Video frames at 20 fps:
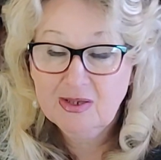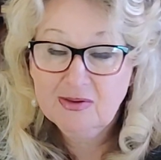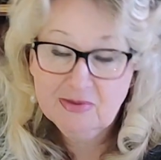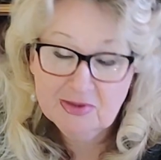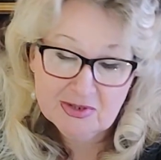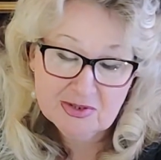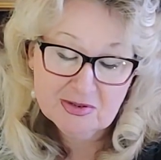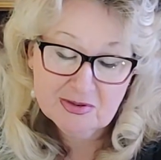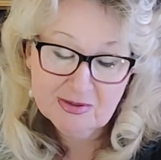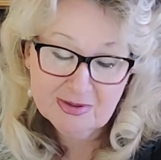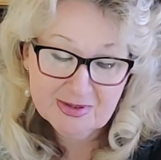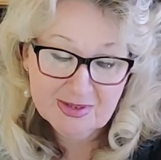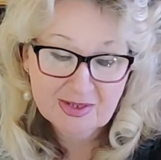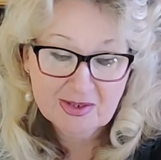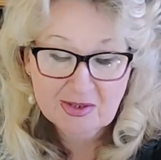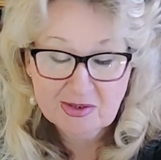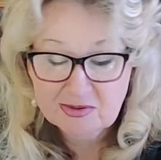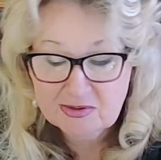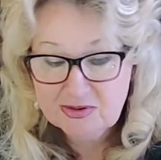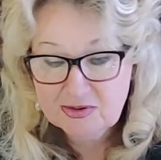Eventually the
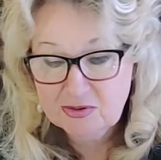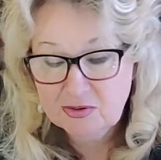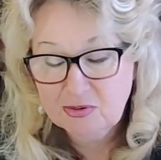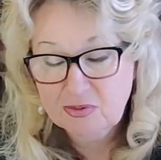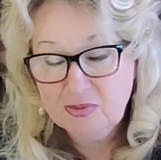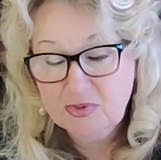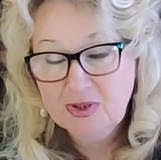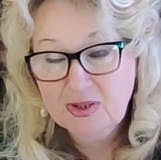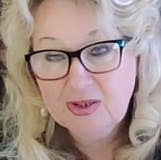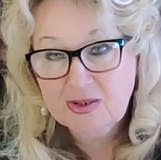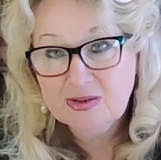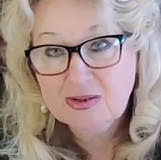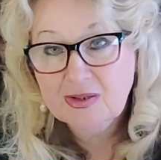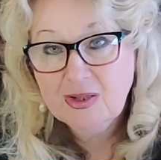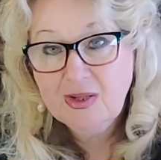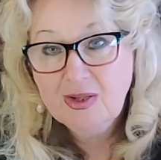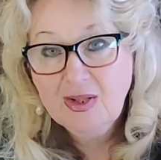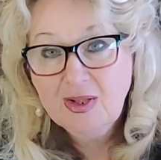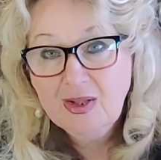girls told me that